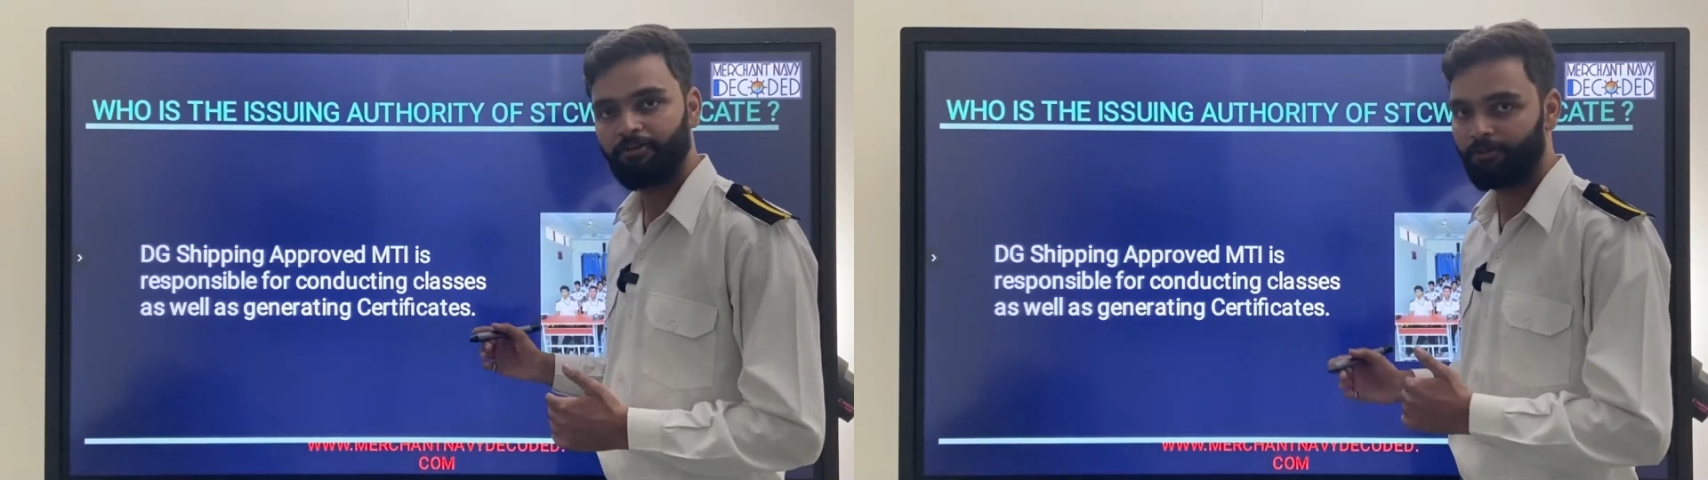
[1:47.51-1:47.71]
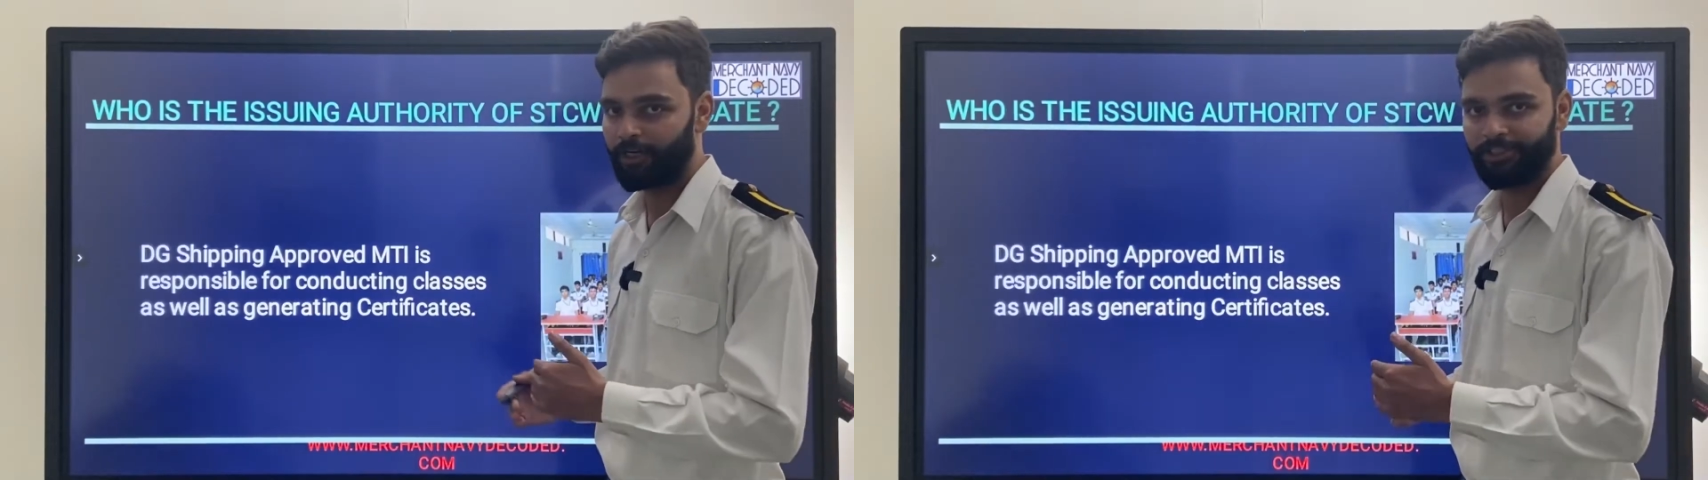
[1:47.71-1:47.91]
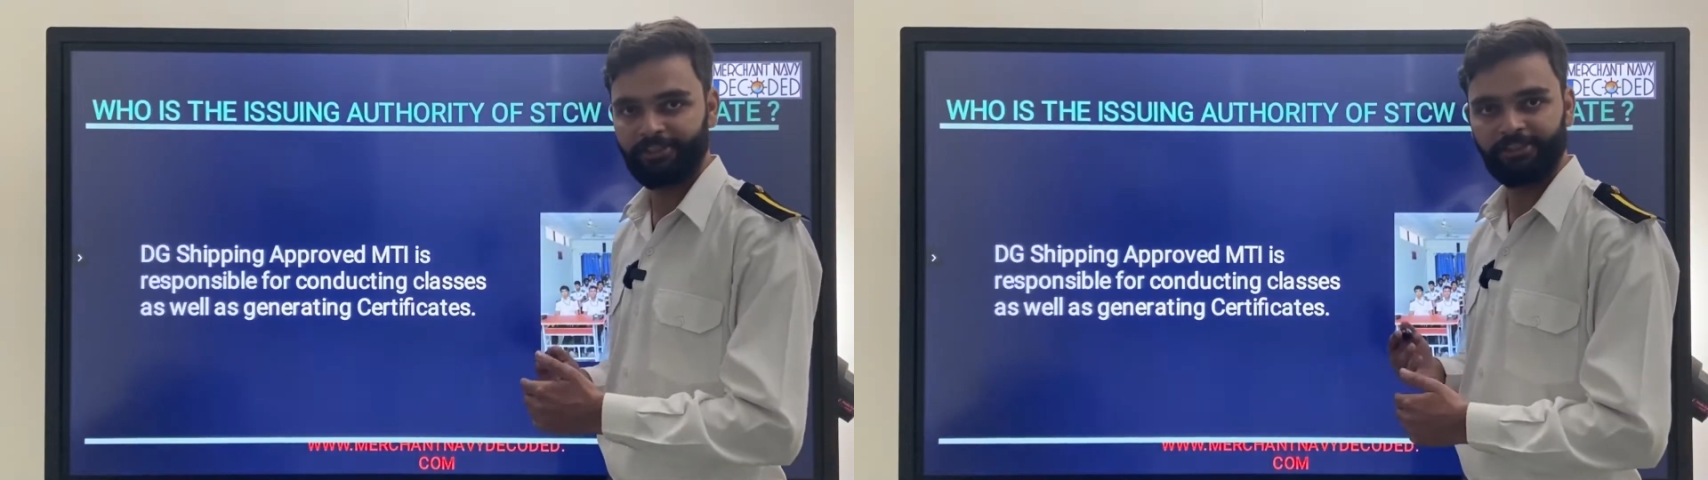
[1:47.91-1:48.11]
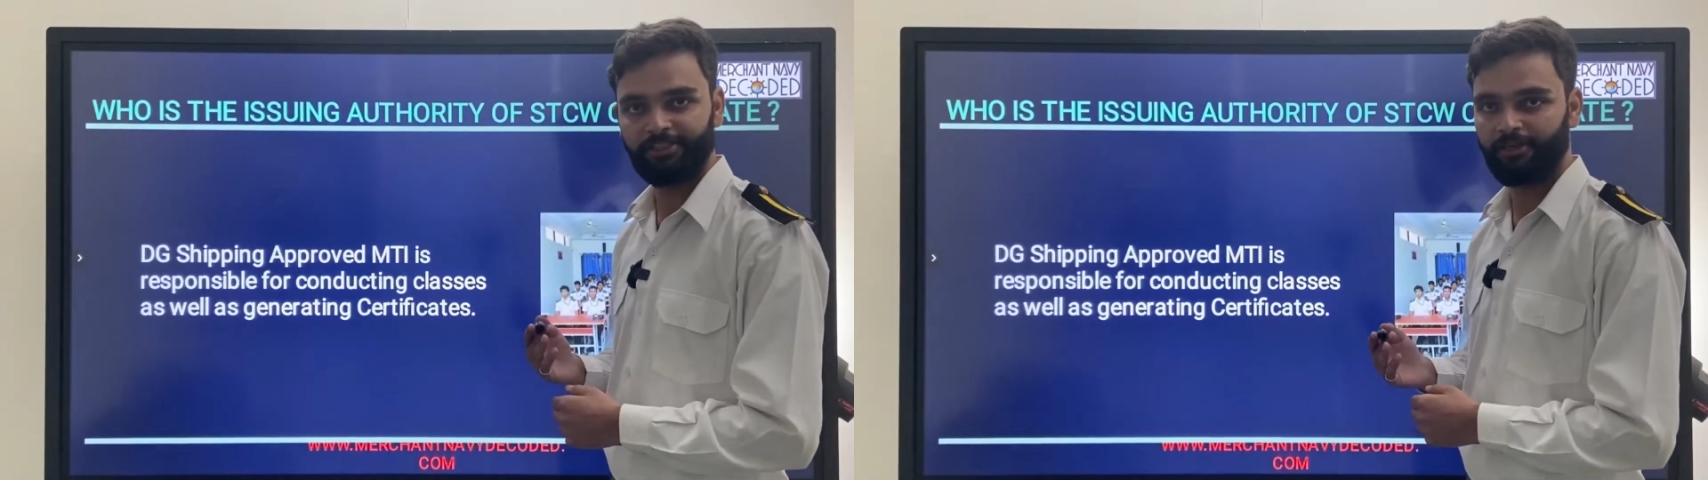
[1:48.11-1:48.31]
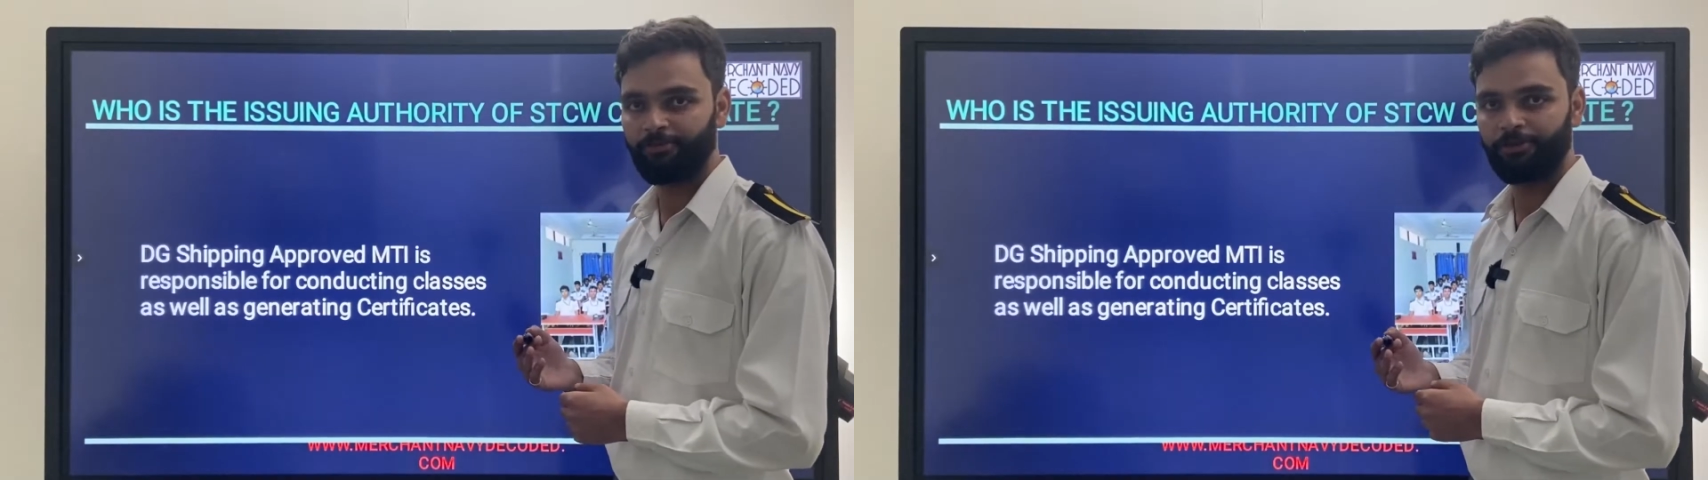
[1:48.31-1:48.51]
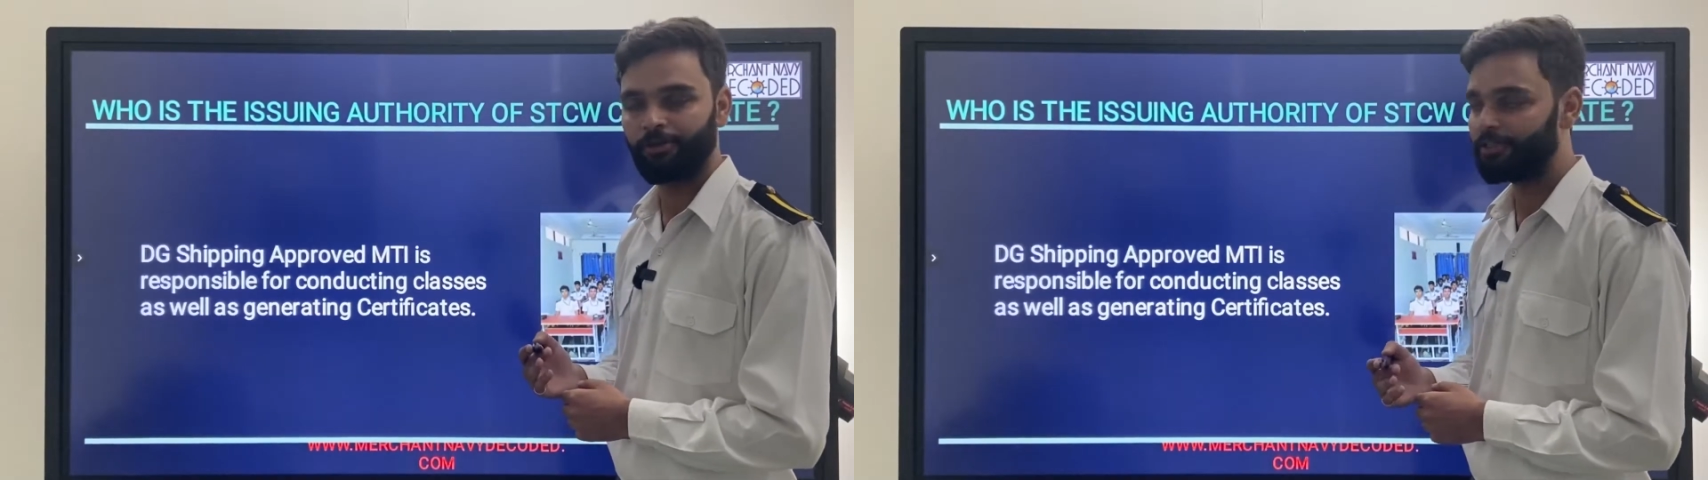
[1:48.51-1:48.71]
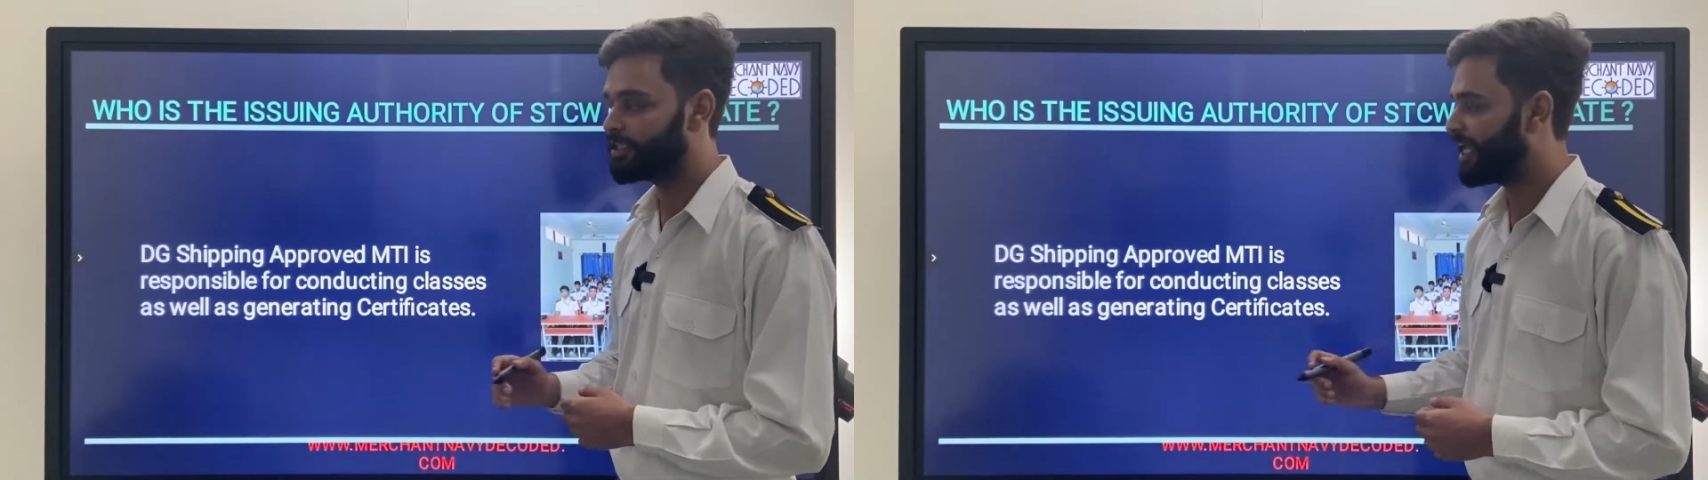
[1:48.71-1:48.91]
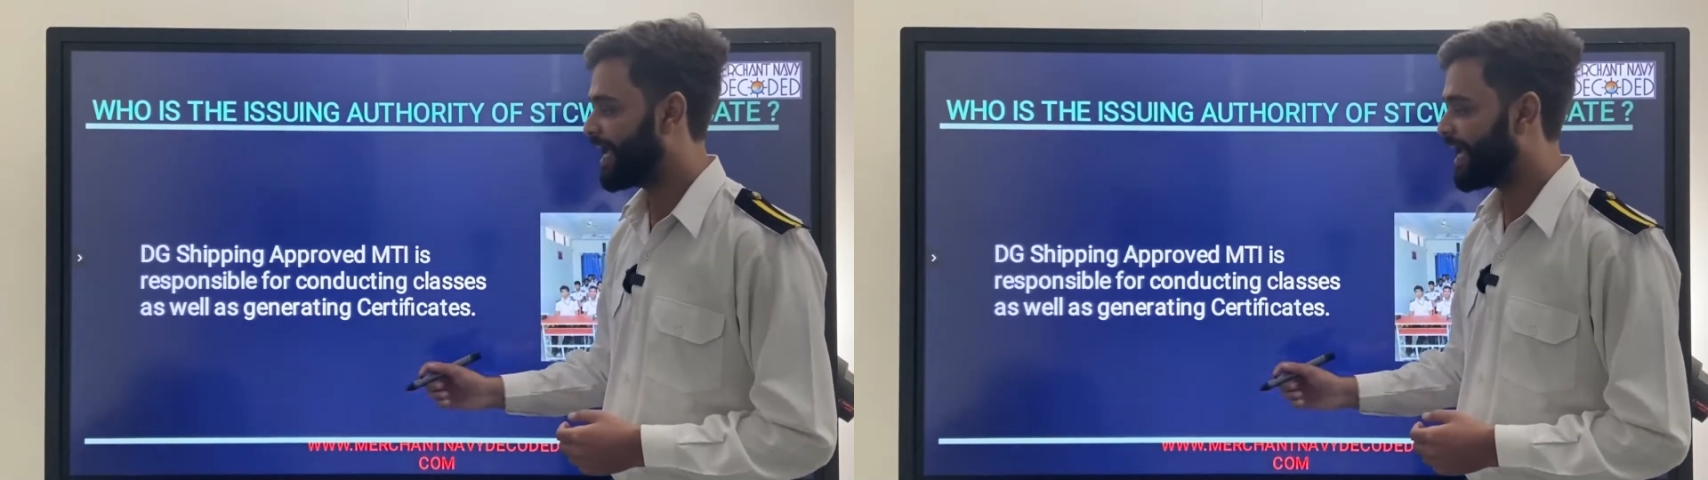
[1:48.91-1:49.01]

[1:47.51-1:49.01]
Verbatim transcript: for STCW course